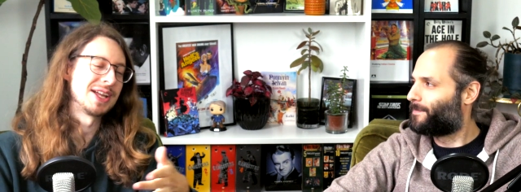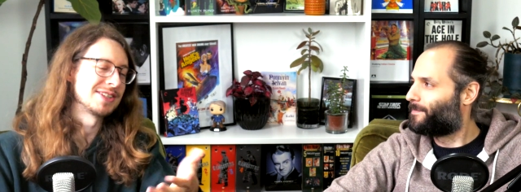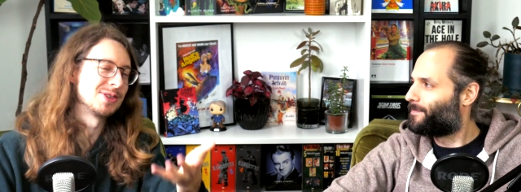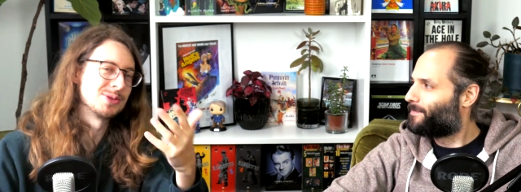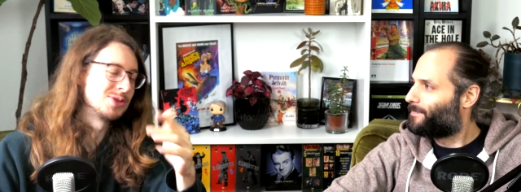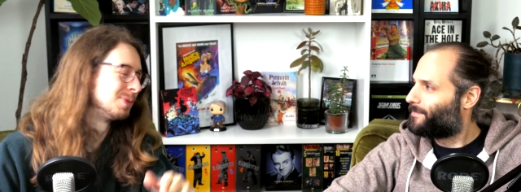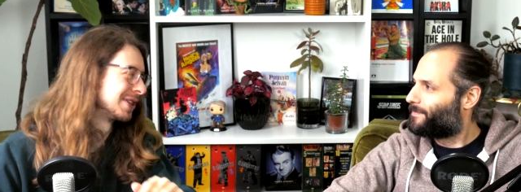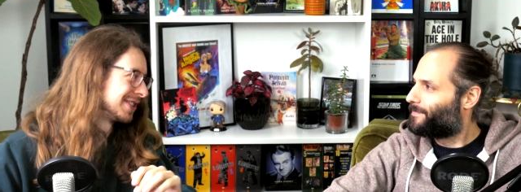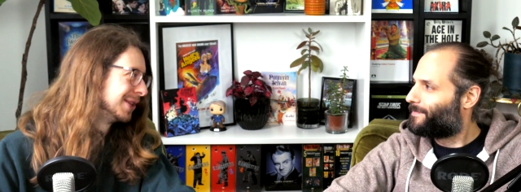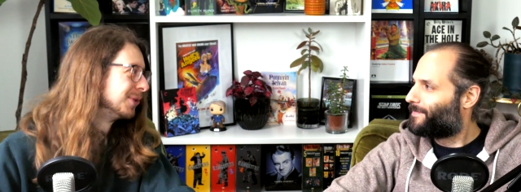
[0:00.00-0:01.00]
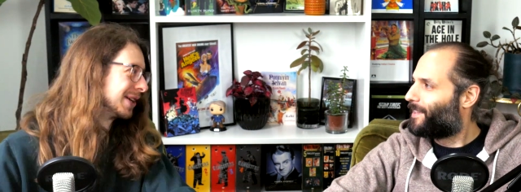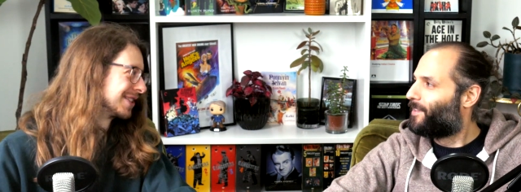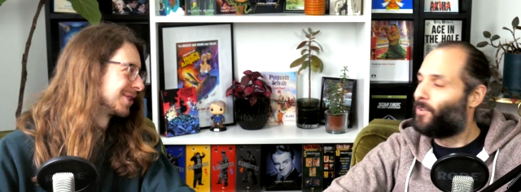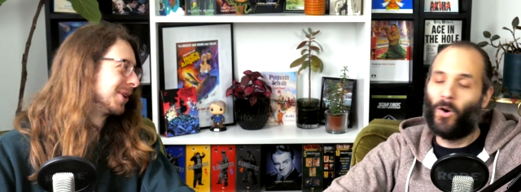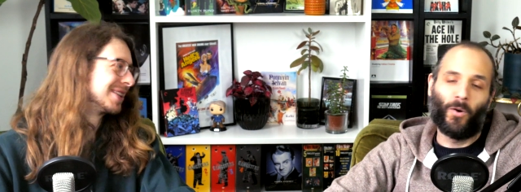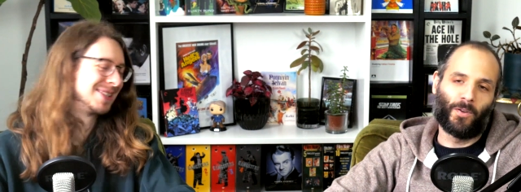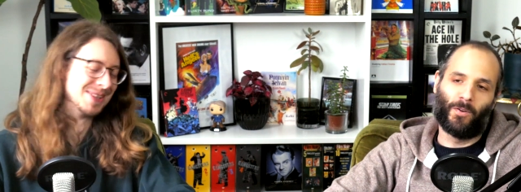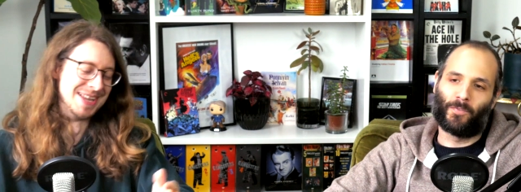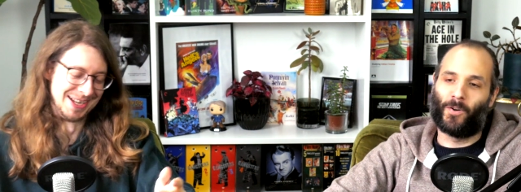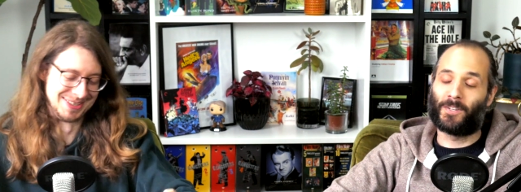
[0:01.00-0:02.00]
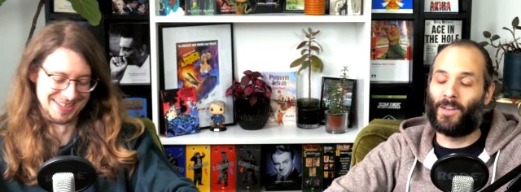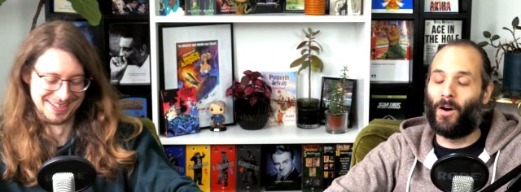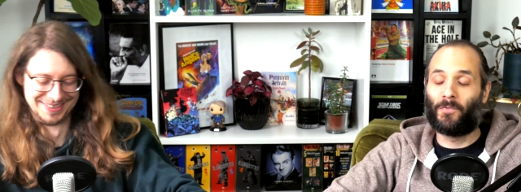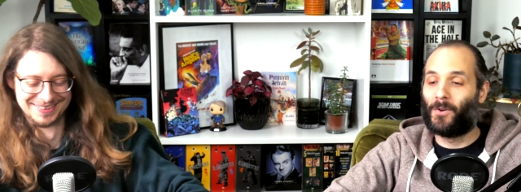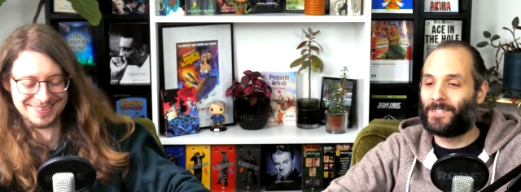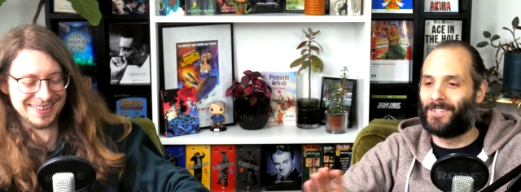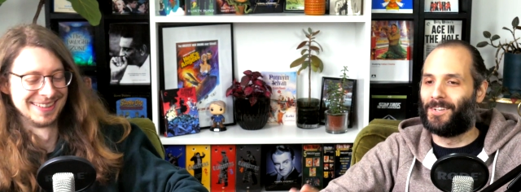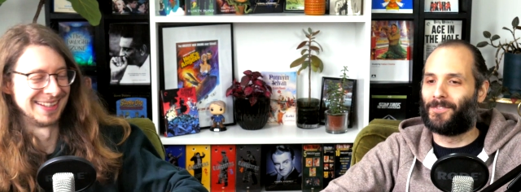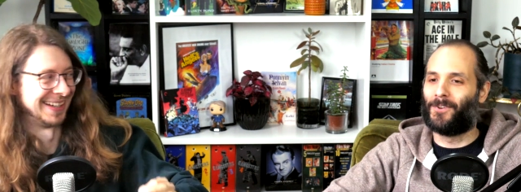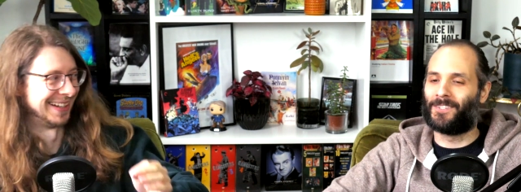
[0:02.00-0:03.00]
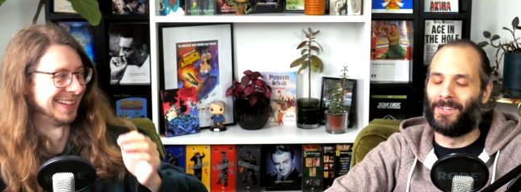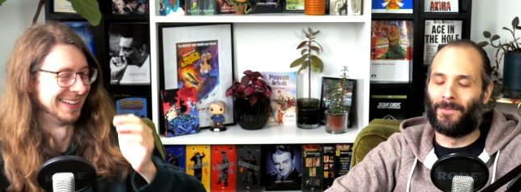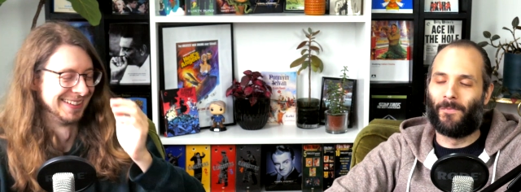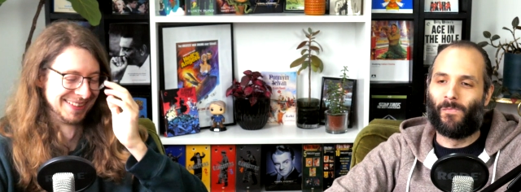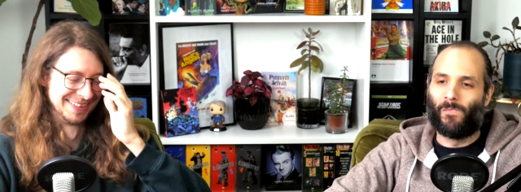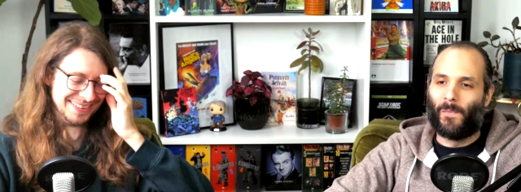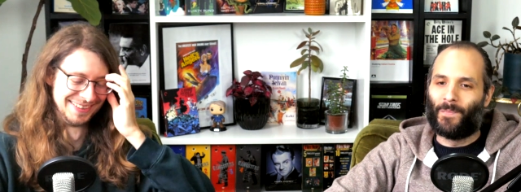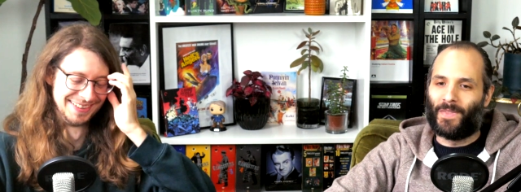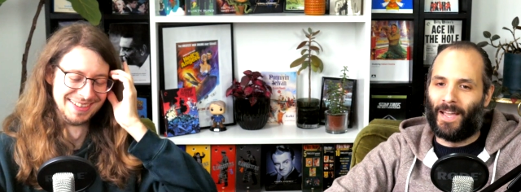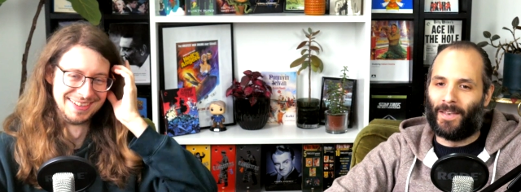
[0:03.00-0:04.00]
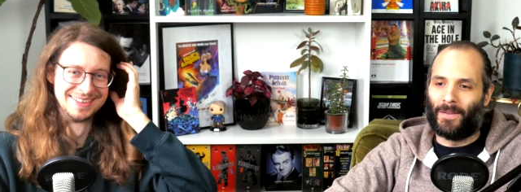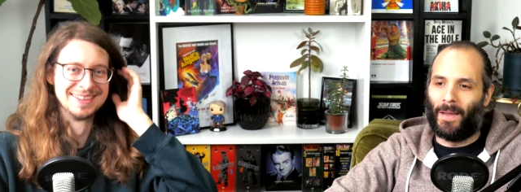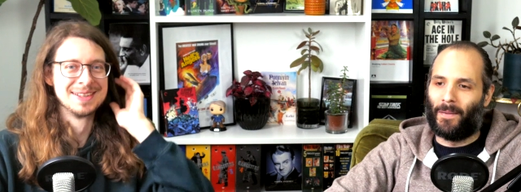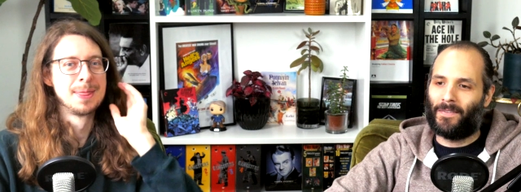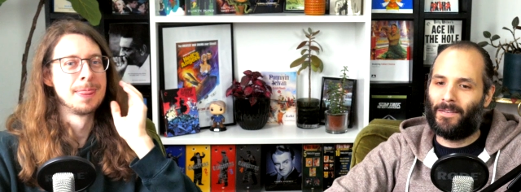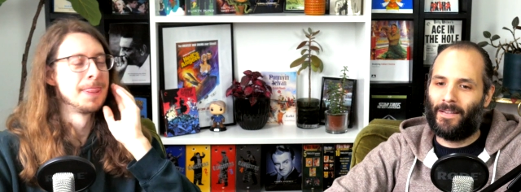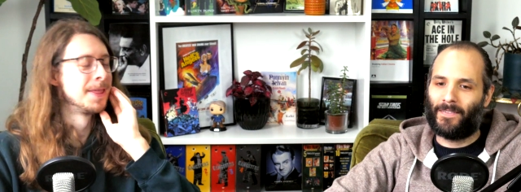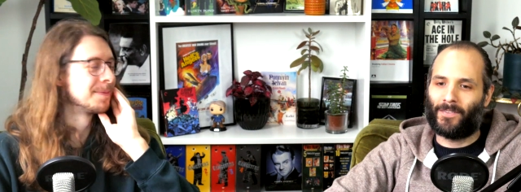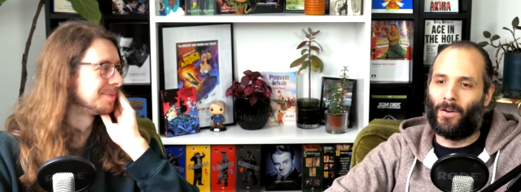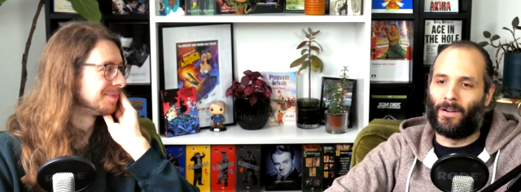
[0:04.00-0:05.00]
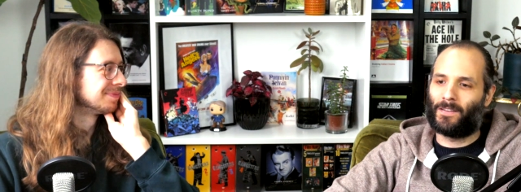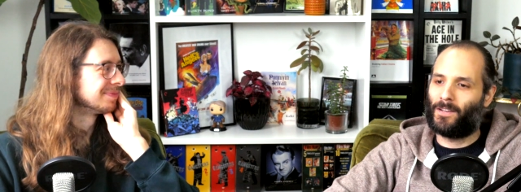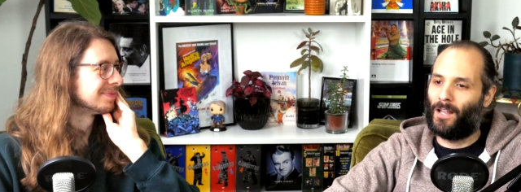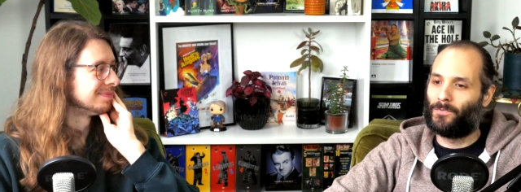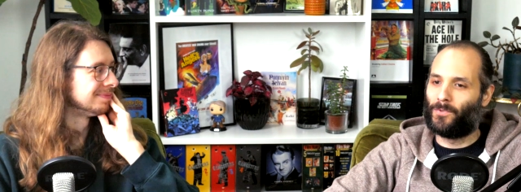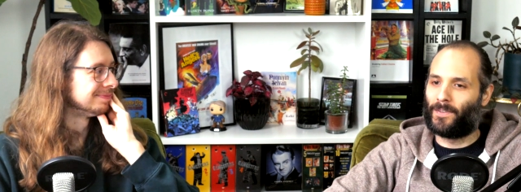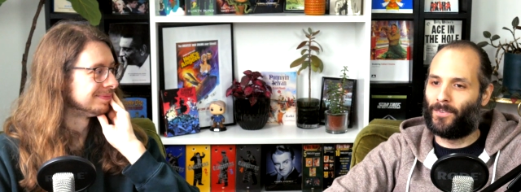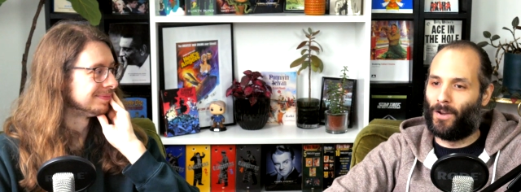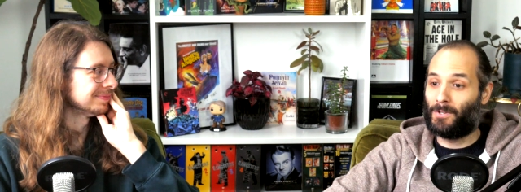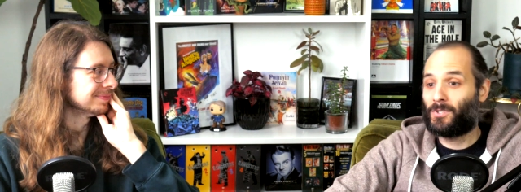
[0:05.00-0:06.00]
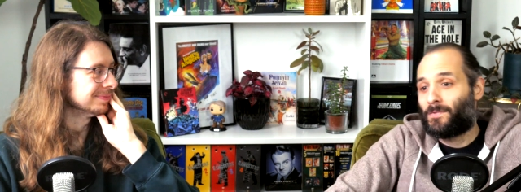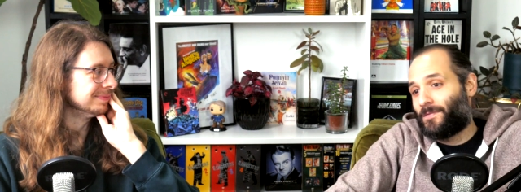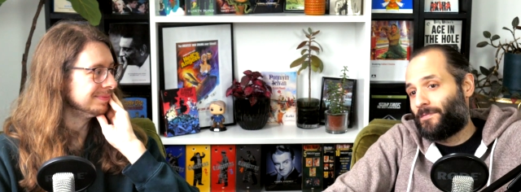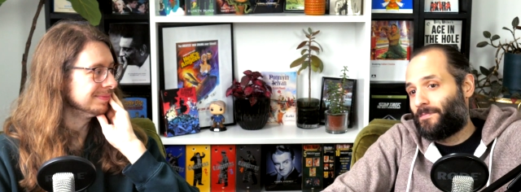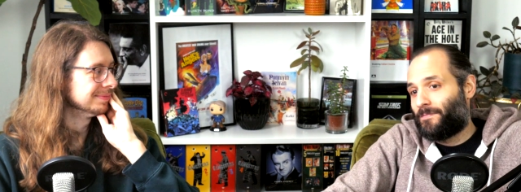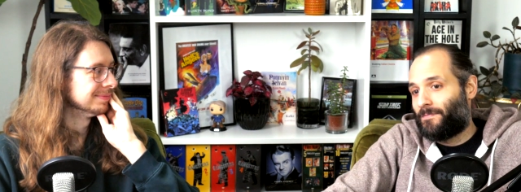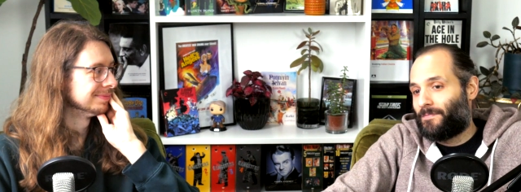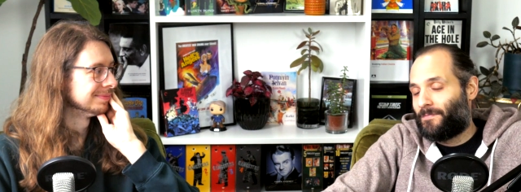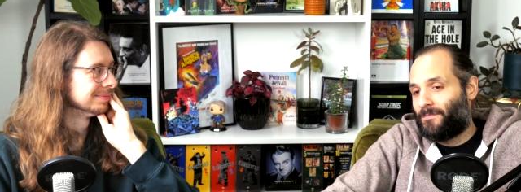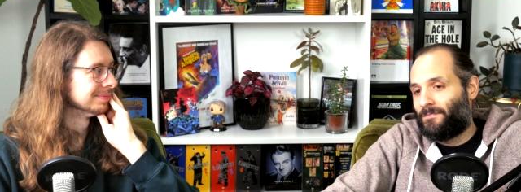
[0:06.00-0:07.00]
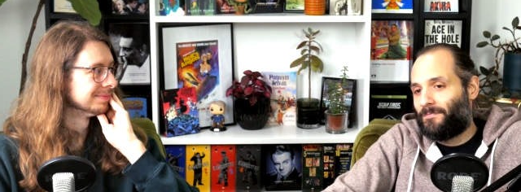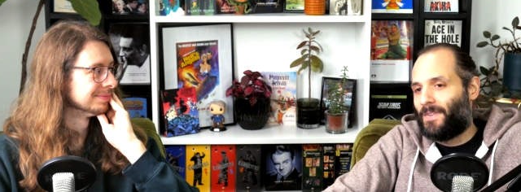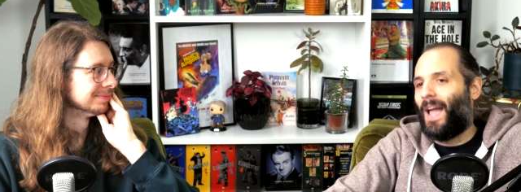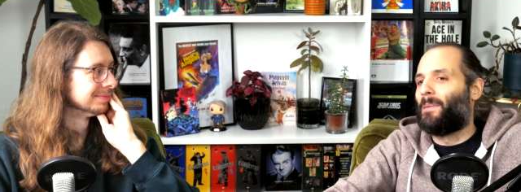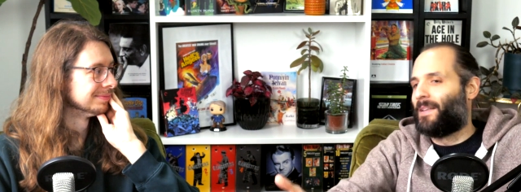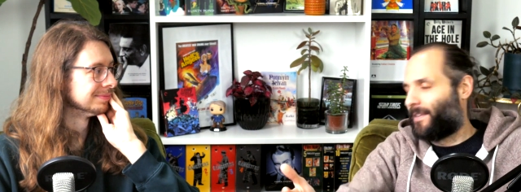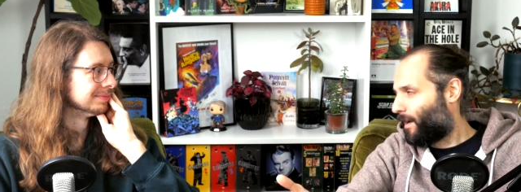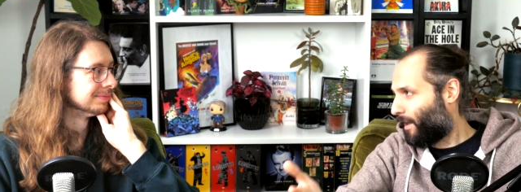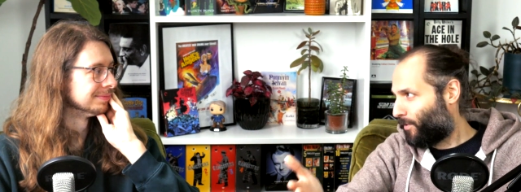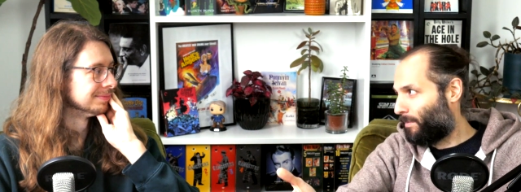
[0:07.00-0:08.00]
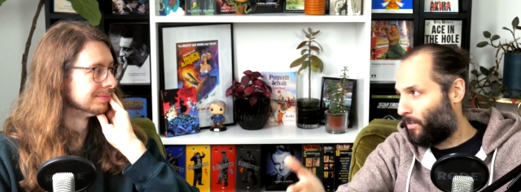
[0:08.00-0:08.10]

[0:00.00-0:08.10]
Speaker 1: not so super serious. No, so no, of course, of course not, of yeah. course not. And yeah, it's a nice song. It's a colorful song, which, I mean, it's a colorful